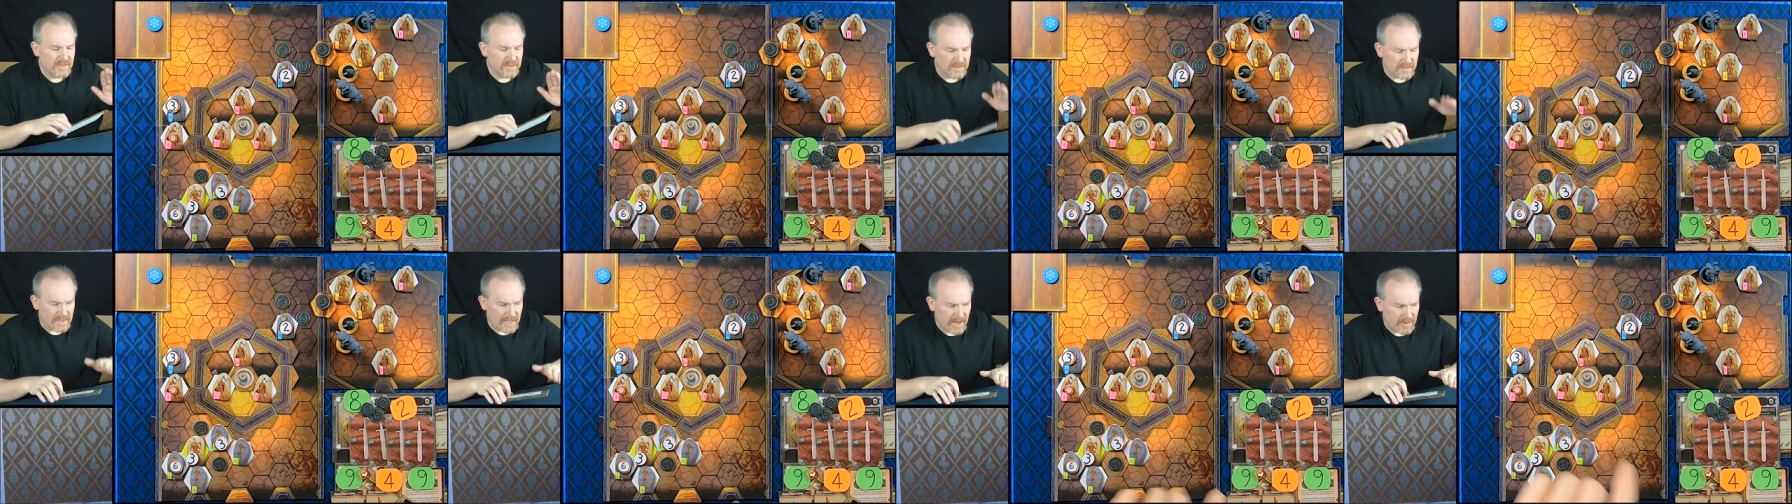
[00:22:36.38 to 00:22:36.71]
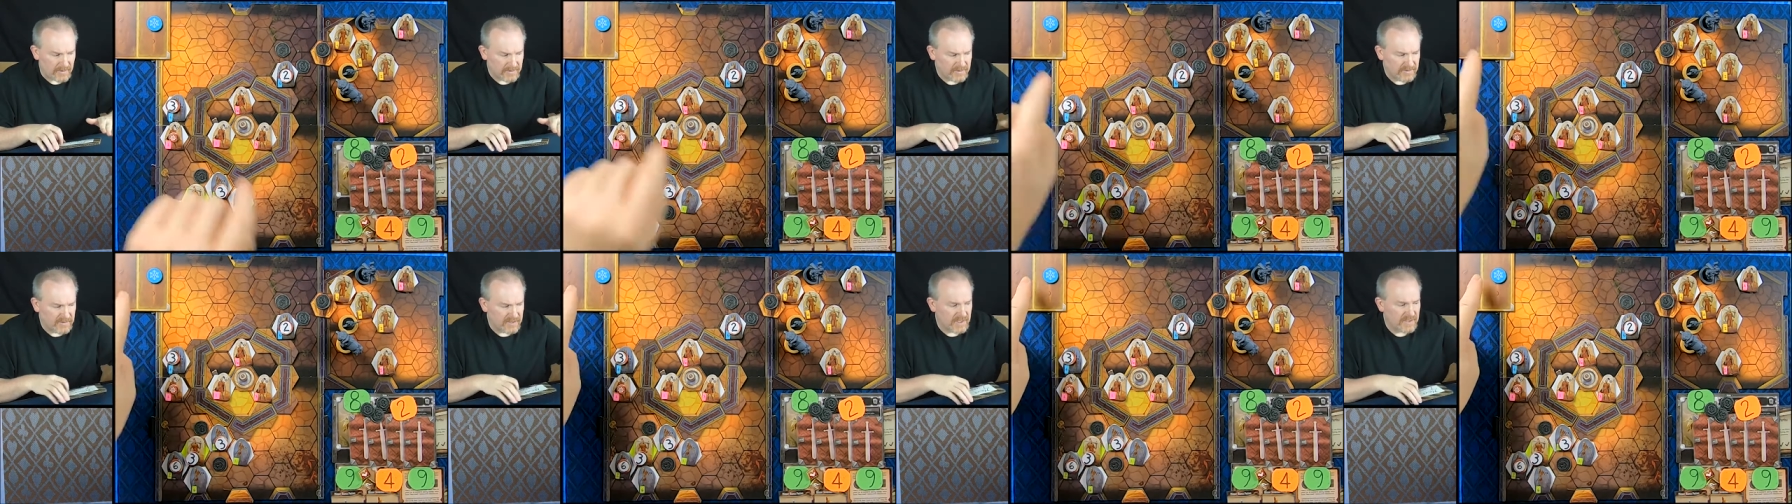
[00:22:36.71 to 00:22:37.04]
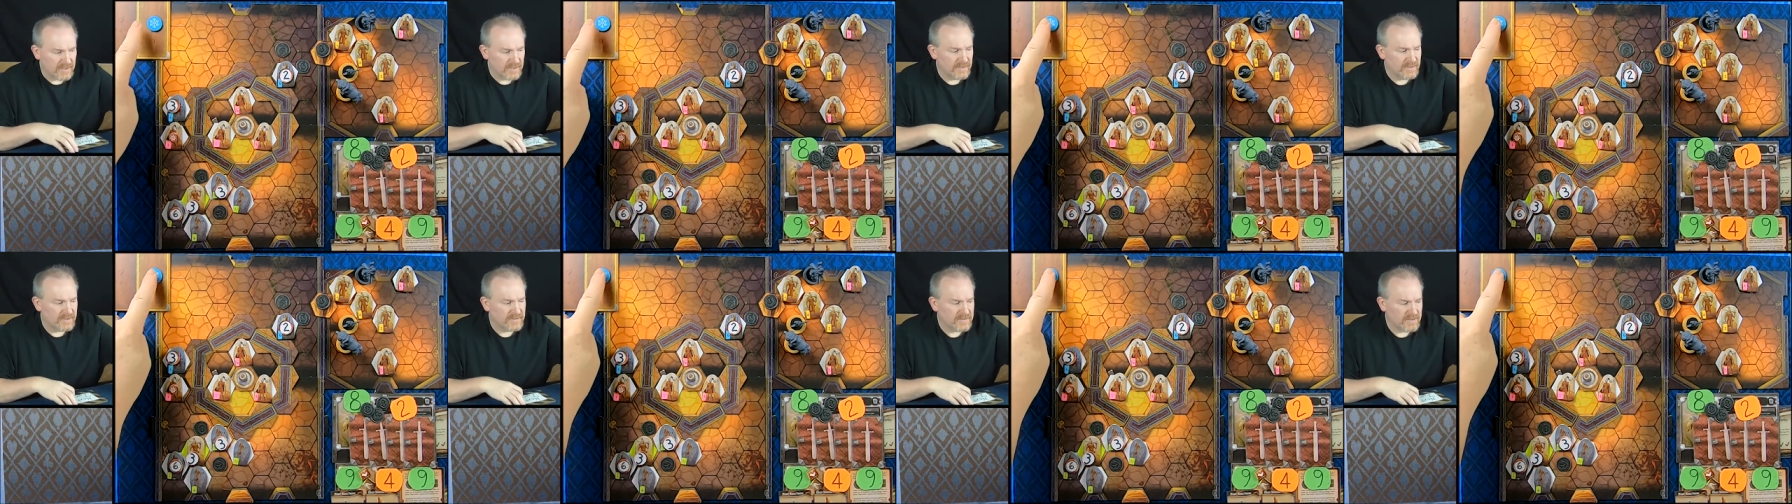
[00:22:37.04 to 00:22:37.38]
Now it's the
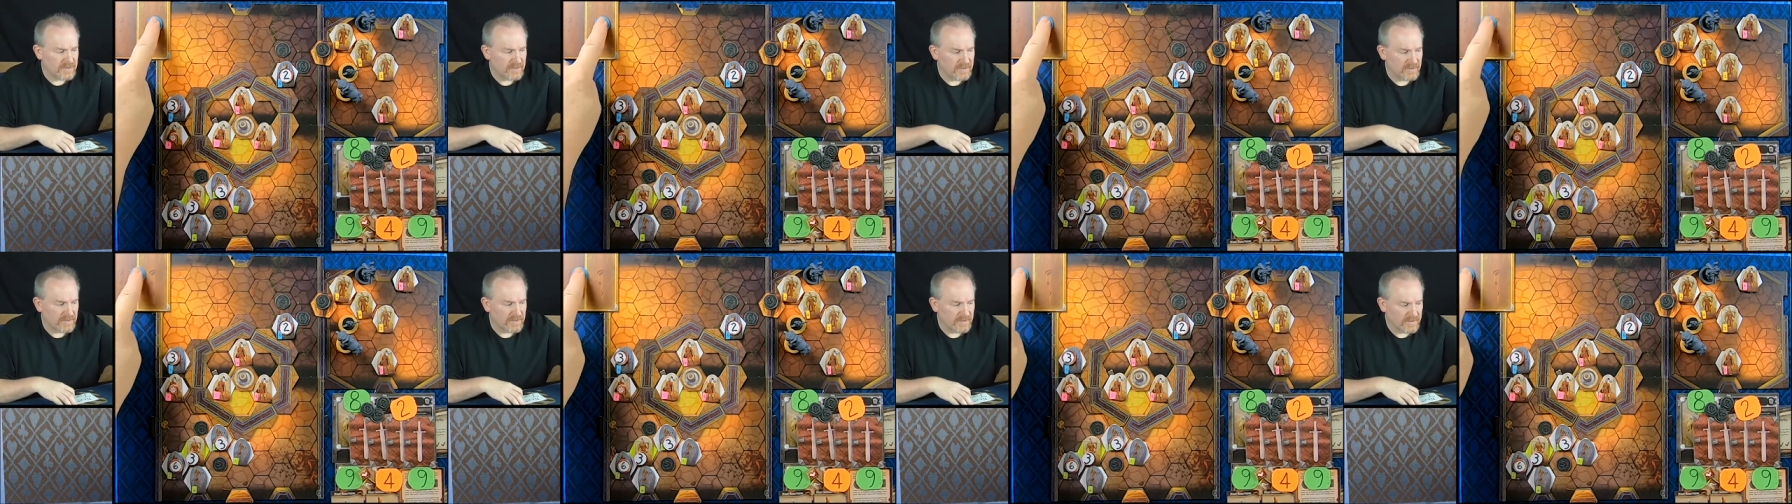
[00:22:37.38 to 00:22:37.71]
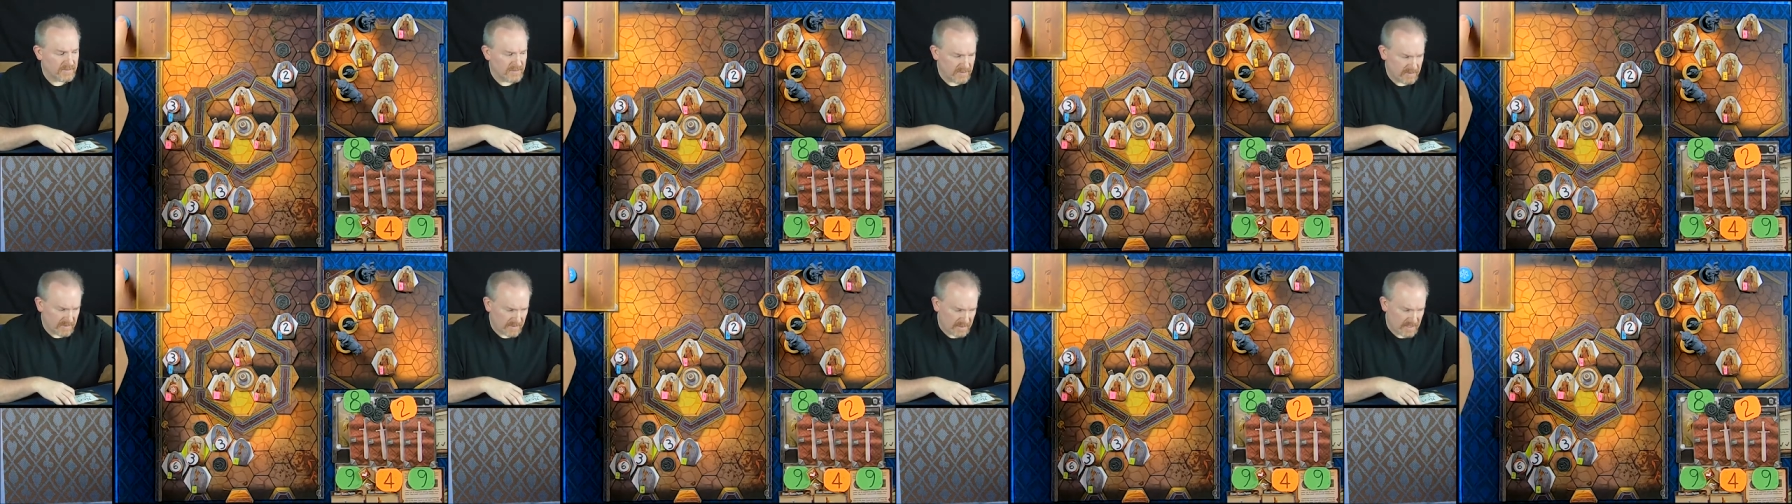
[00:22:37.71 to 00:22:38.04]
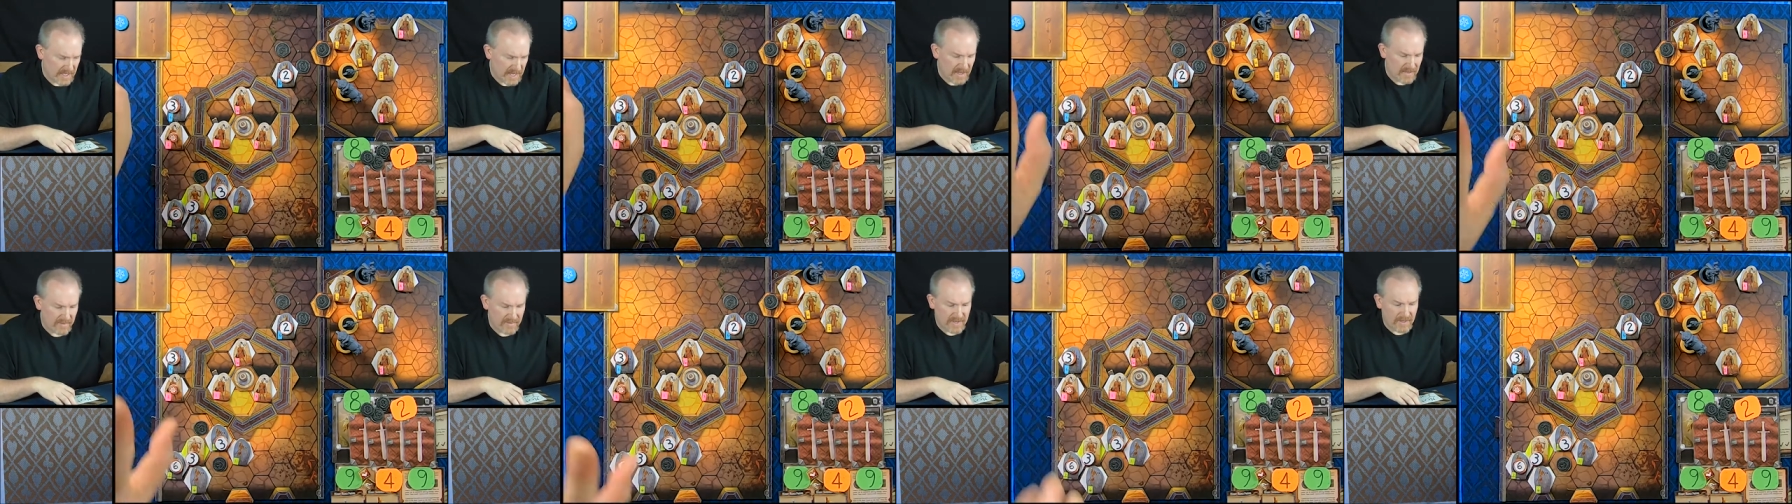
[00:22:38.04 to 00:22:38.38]
end of the turn.
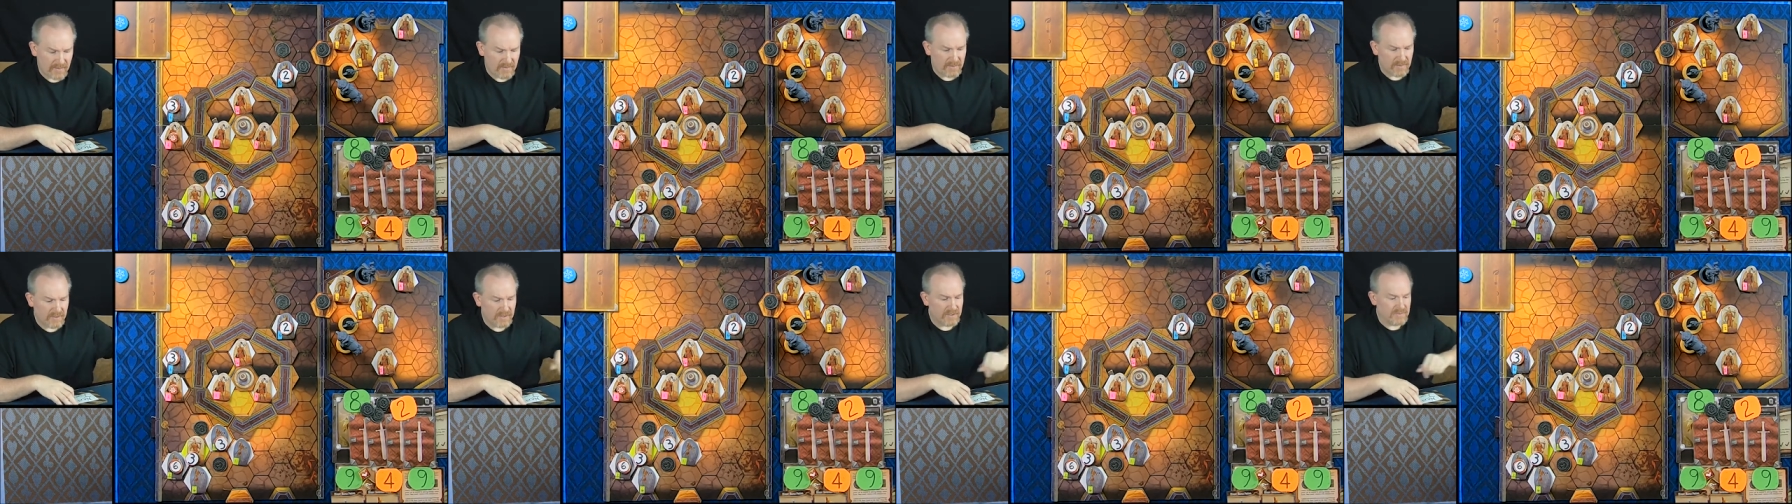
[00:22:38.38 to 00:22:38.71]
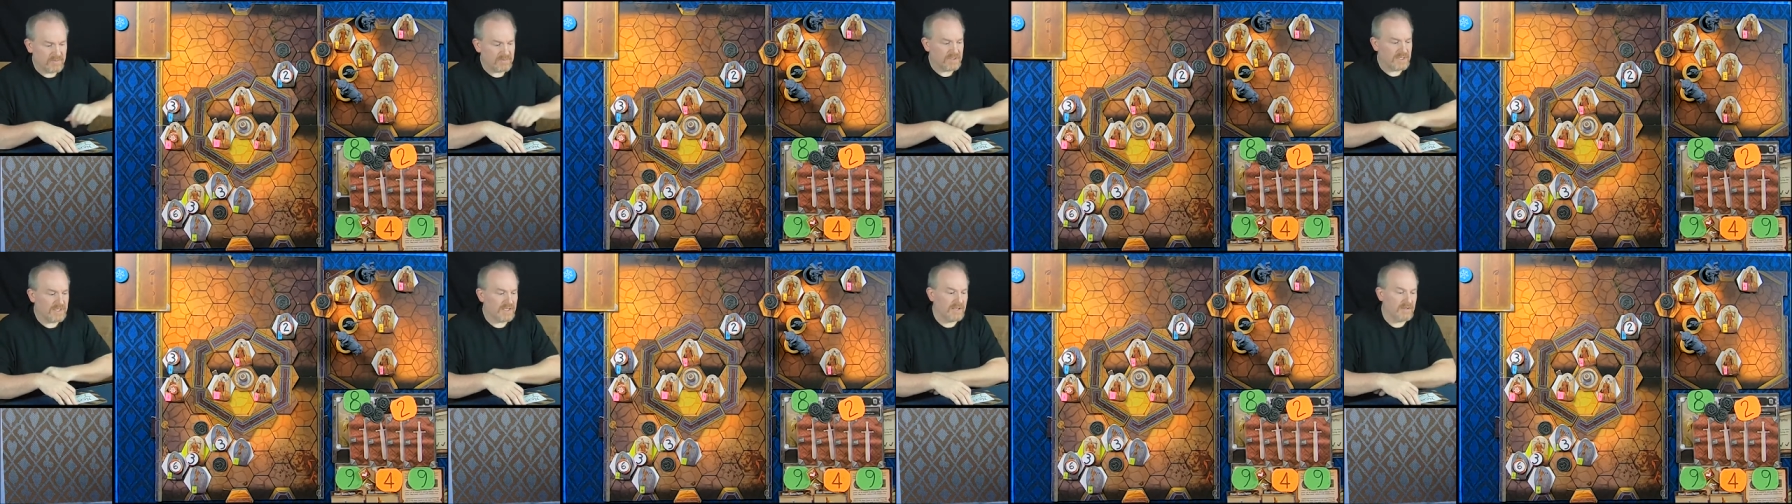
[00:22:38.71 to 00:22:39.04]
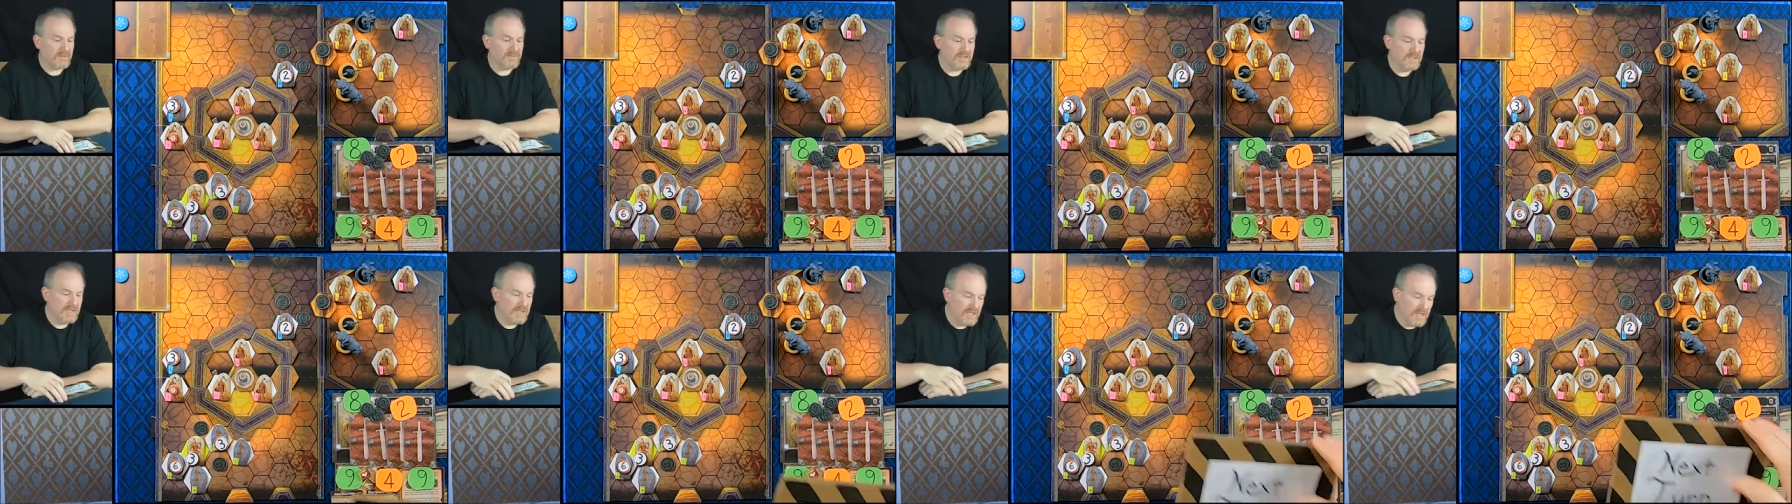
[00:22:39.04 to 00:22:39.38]
Now that will come
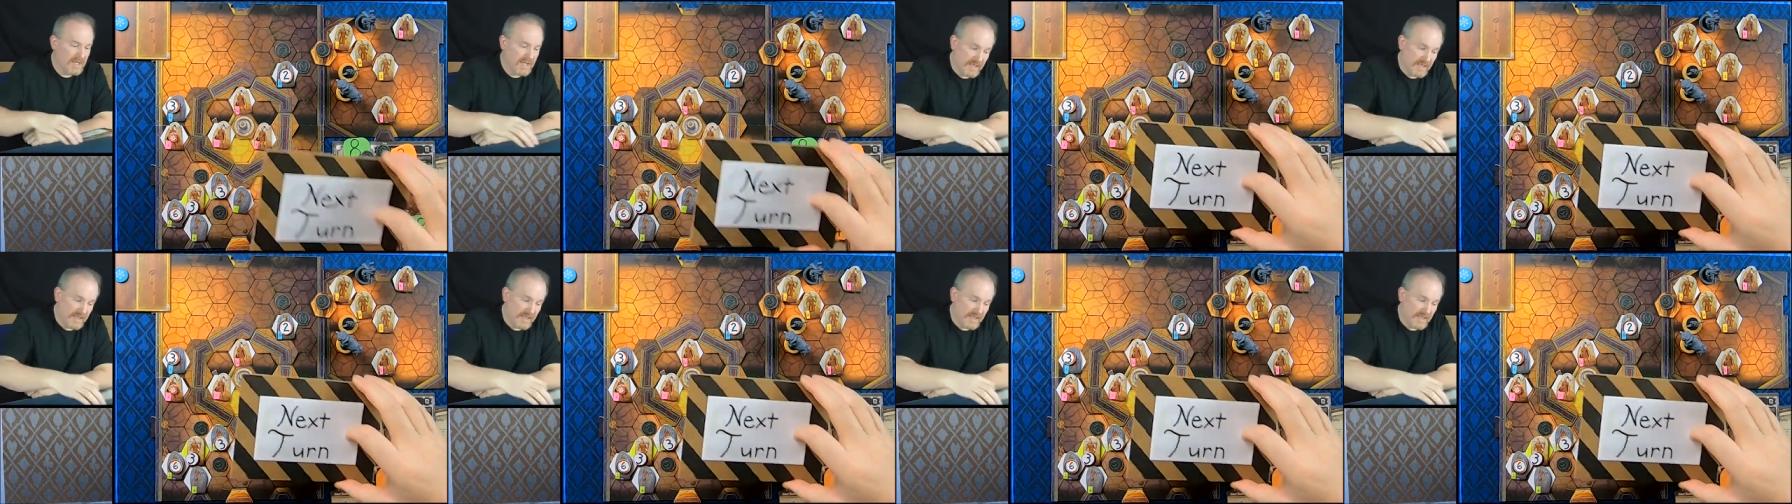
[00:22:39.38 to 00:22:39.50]
down.